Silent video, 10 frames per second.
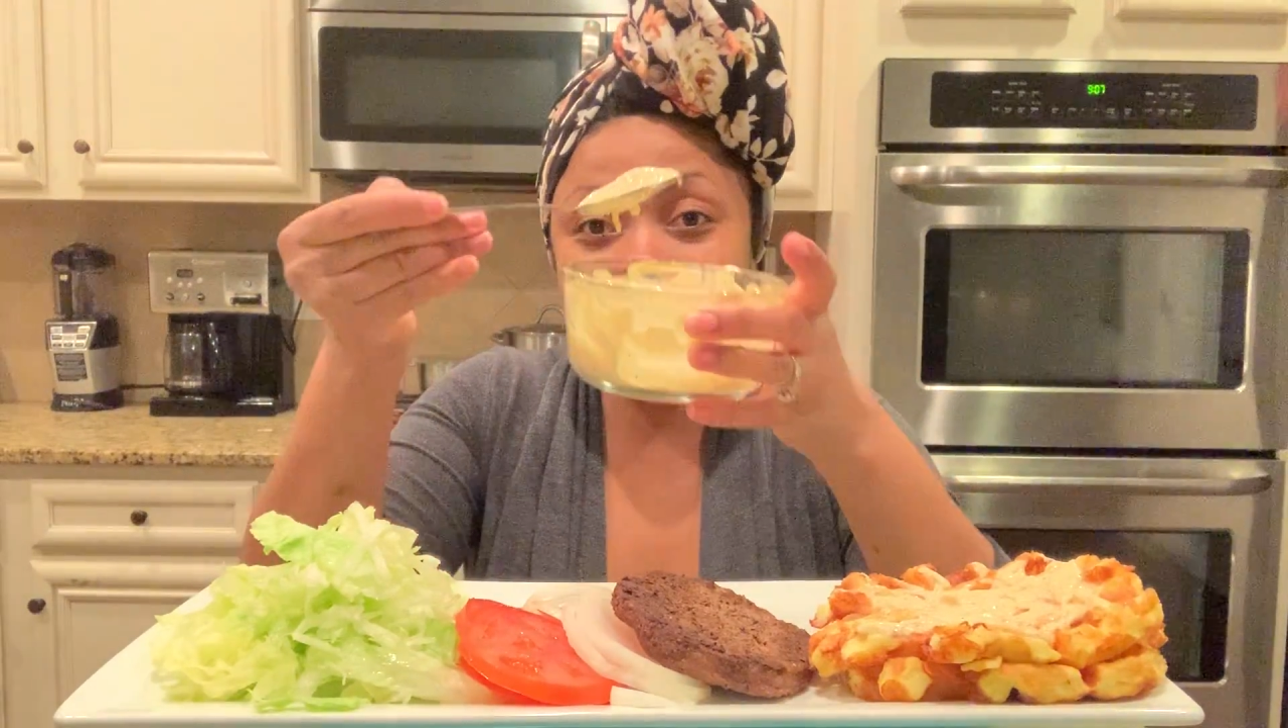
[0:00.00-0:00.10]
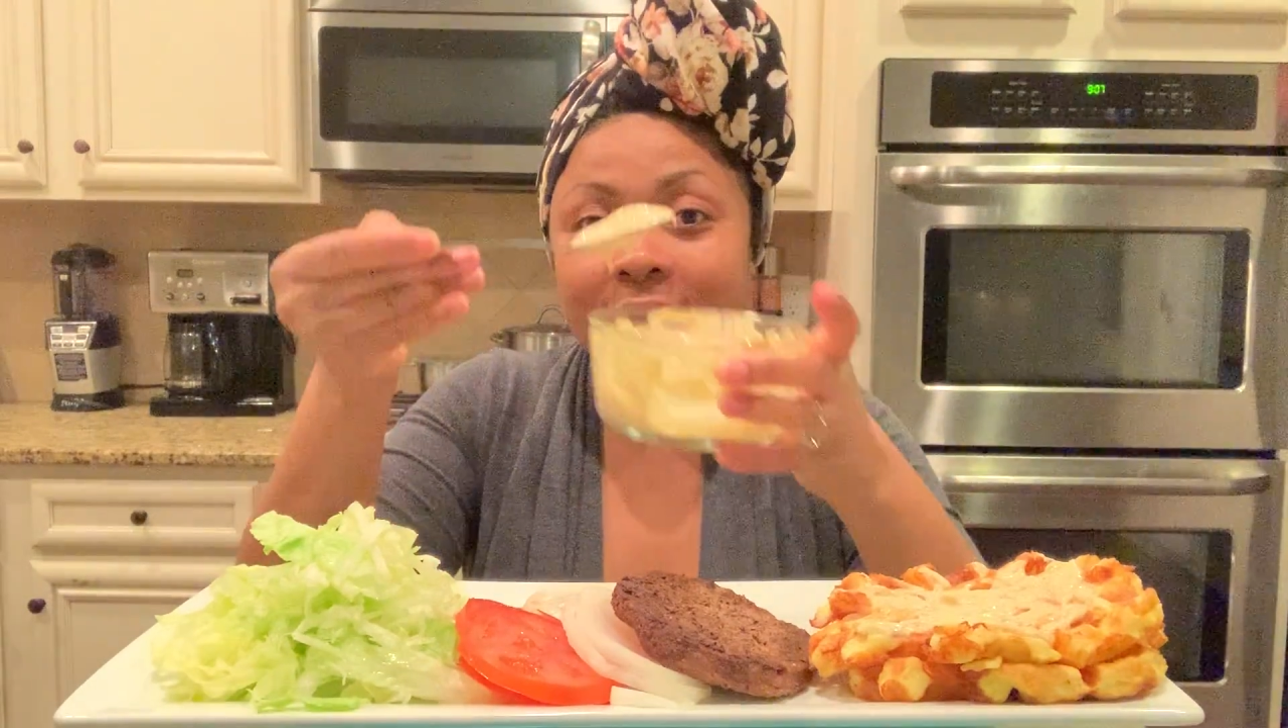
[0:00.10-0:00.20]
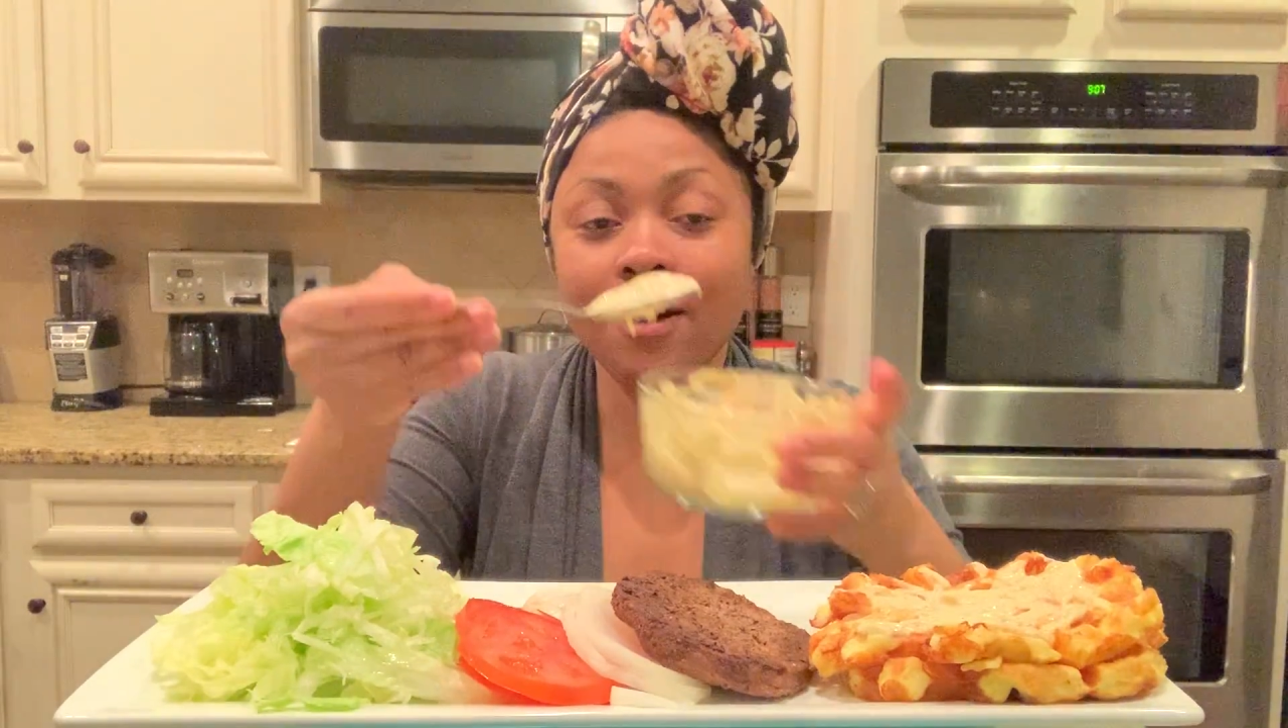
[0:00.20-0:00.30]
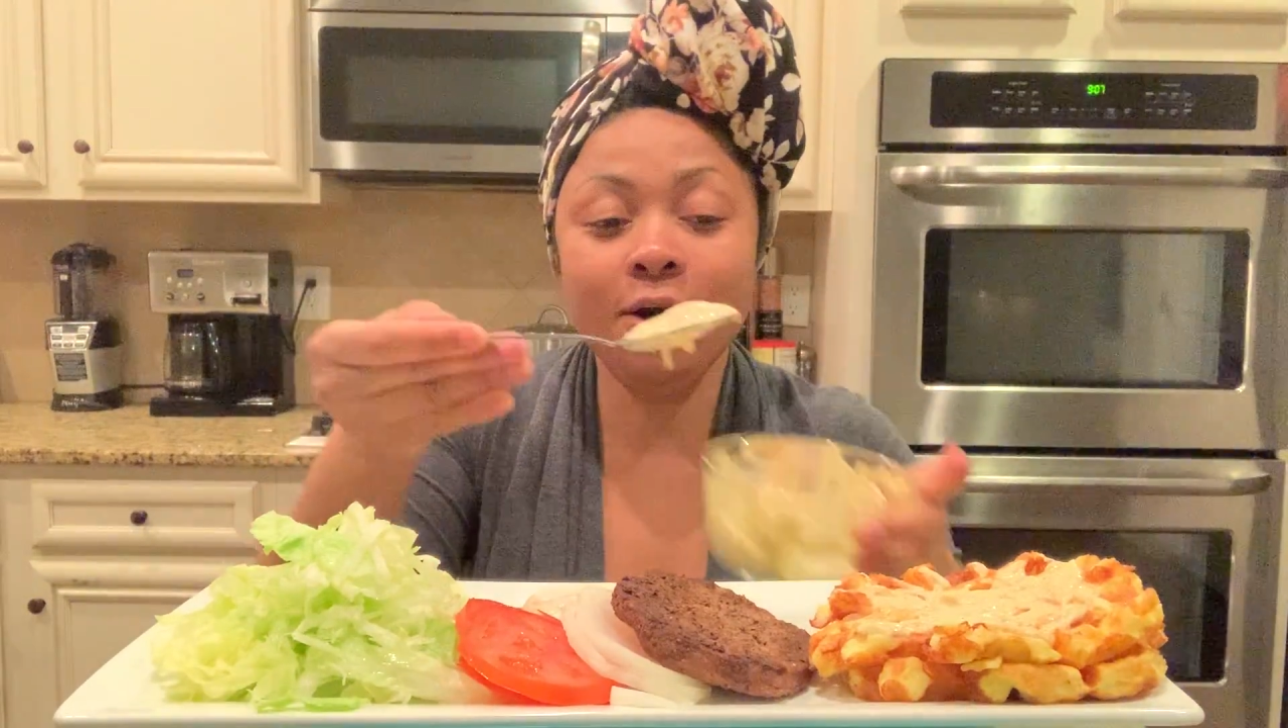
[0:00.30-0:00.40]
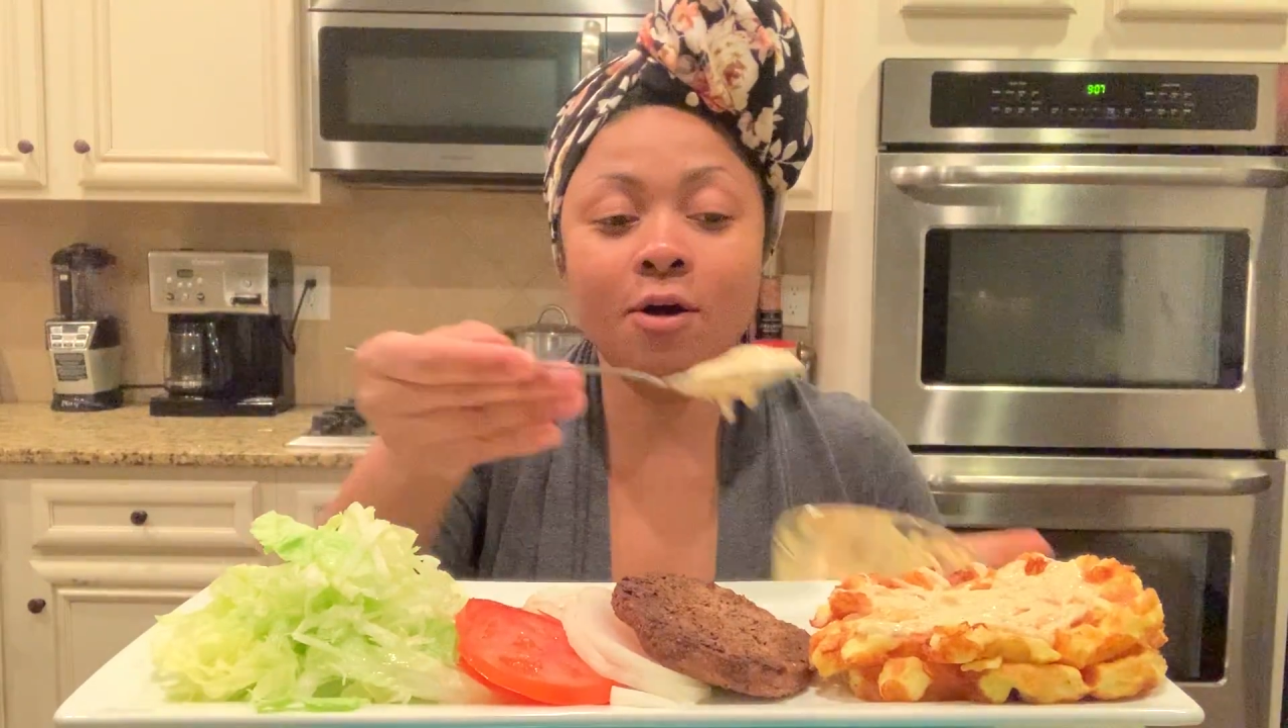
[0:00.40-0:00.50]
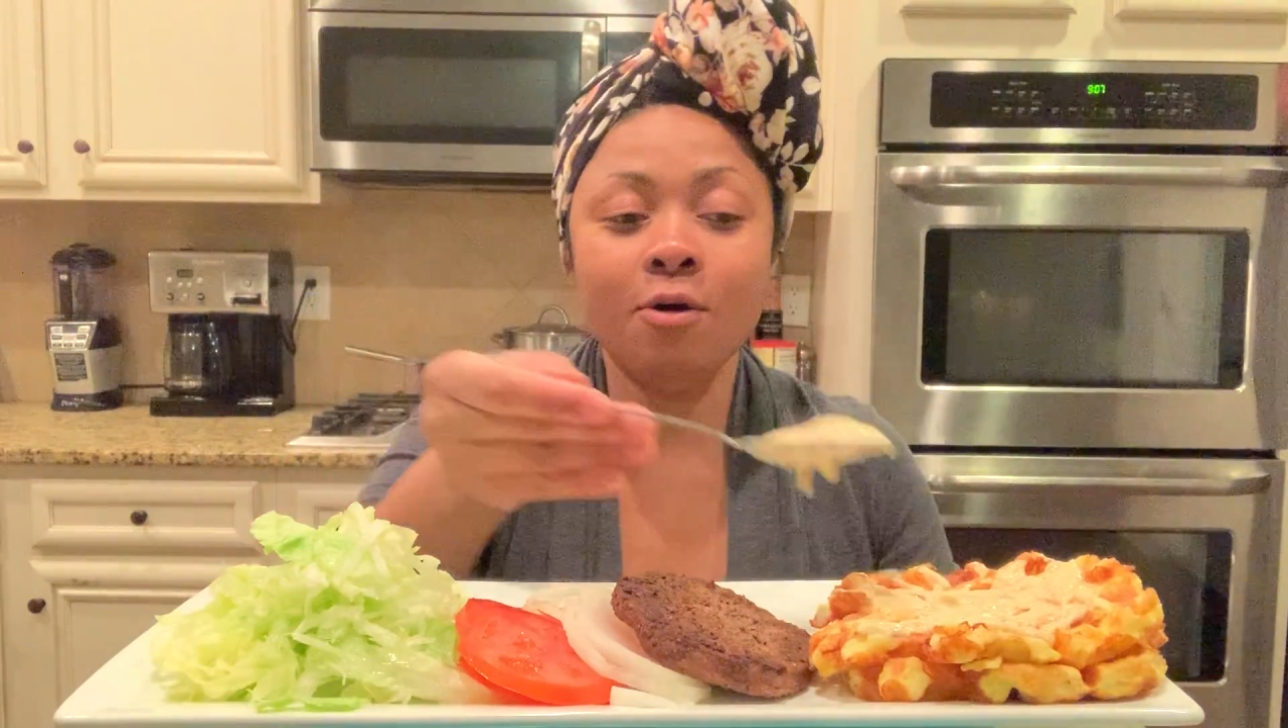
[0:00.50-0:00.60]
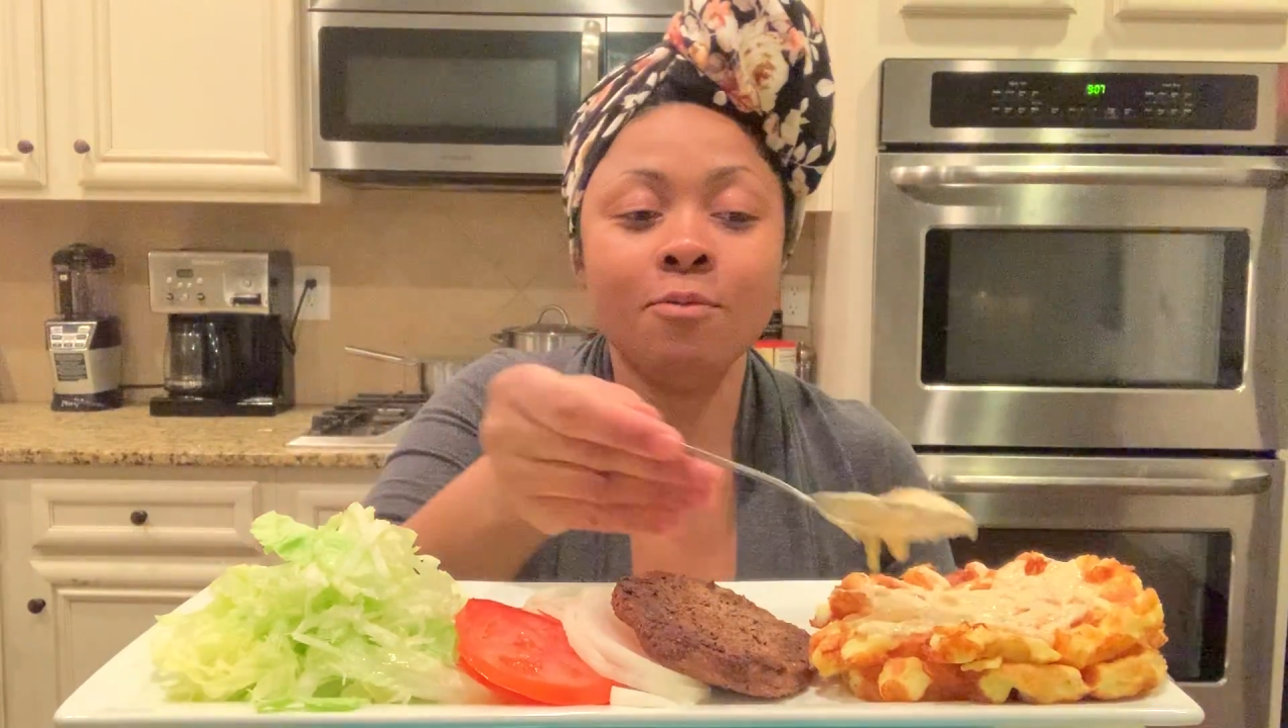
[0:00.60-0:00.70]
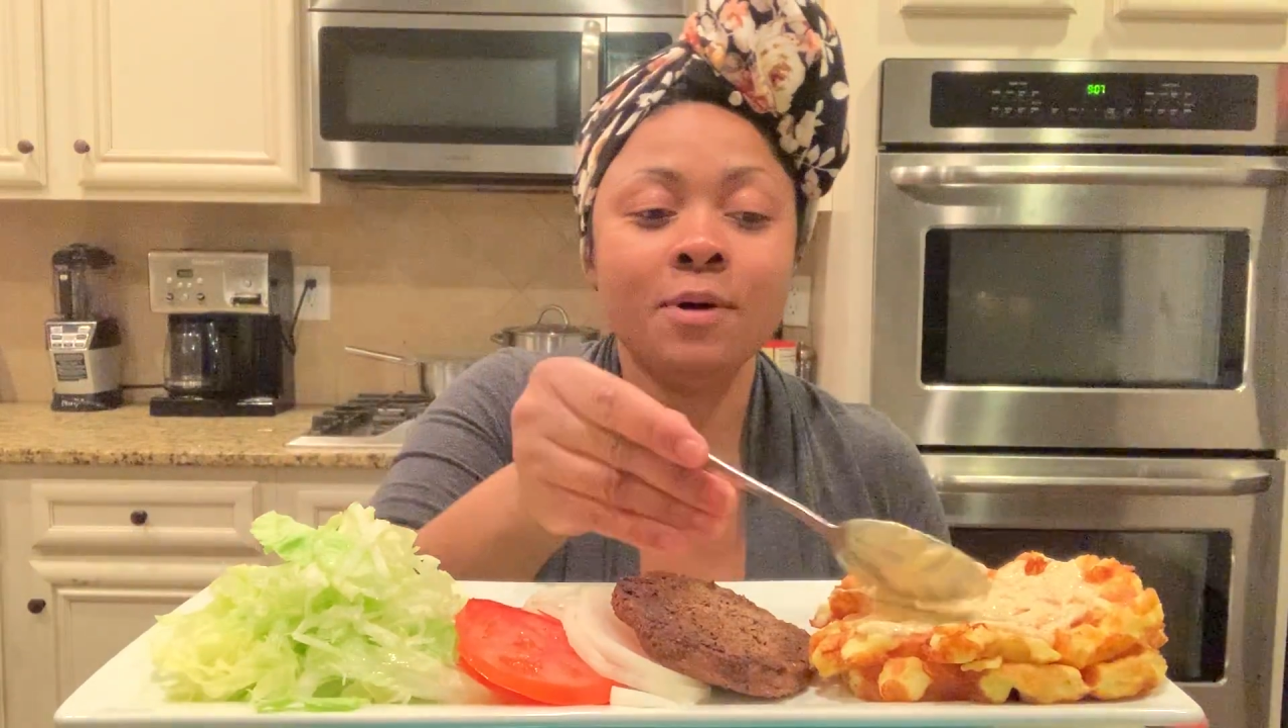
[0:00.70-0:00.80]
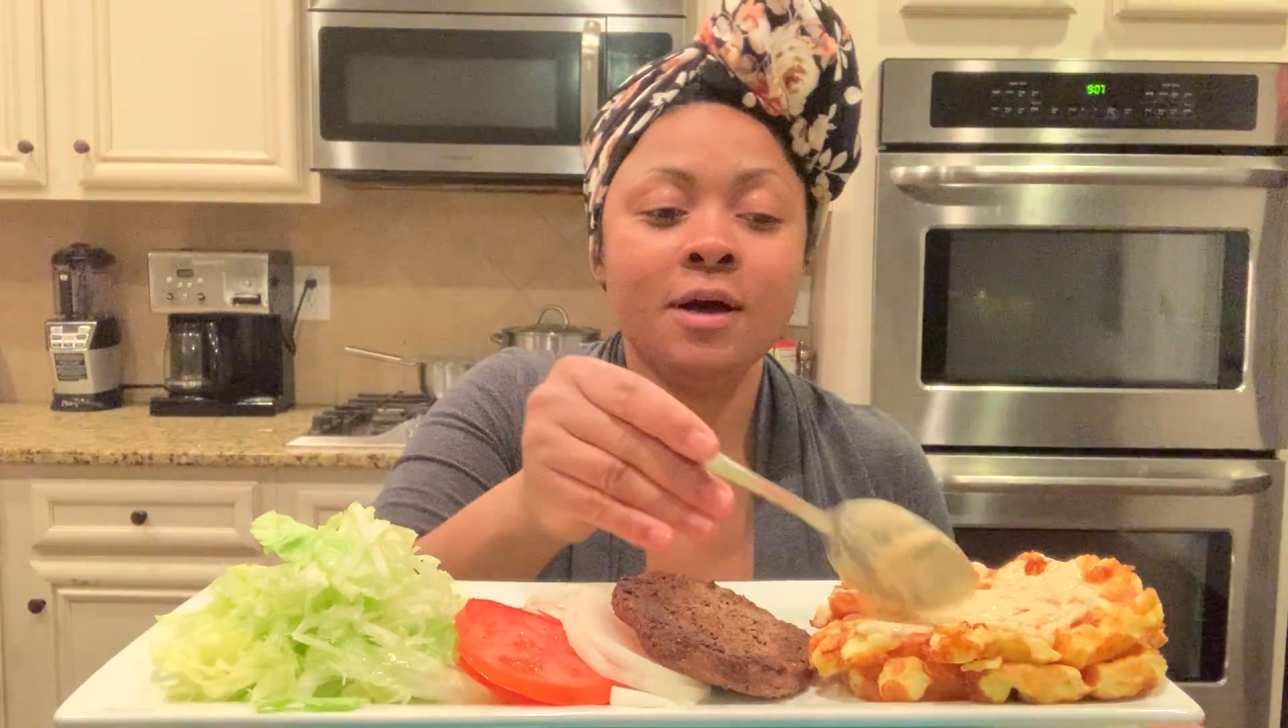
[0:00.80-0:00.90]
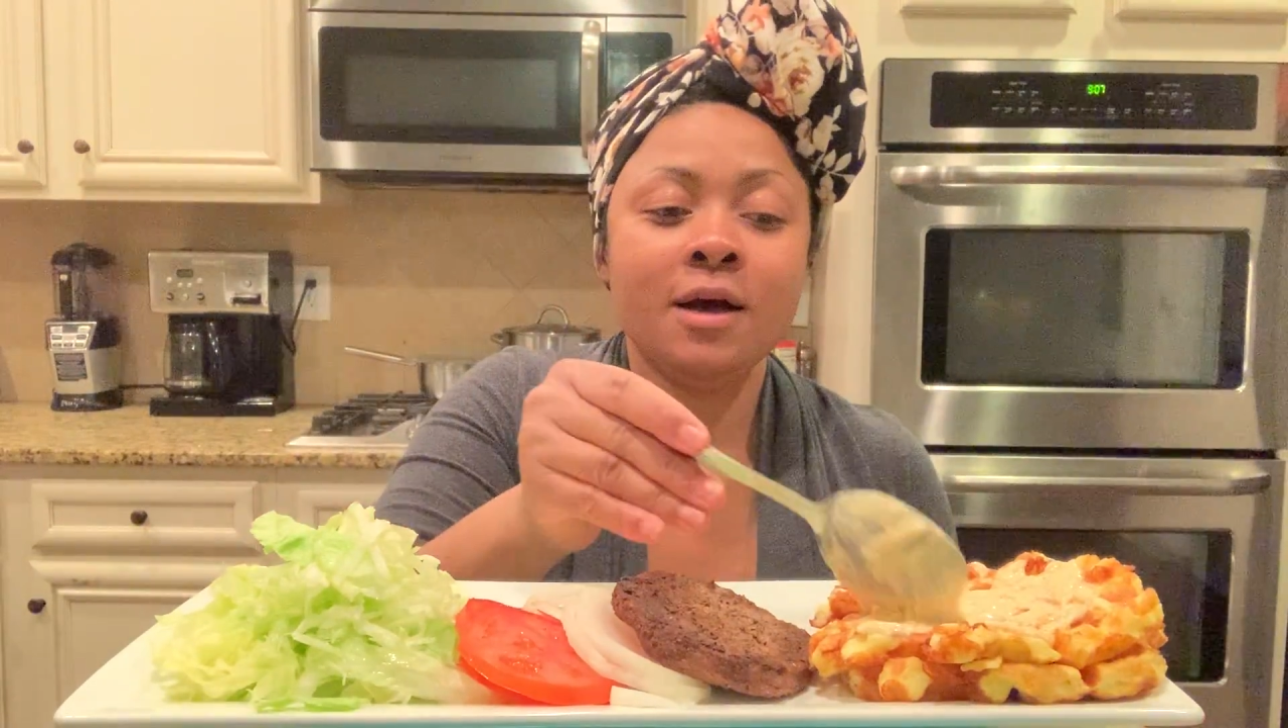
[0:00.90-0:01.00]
at home,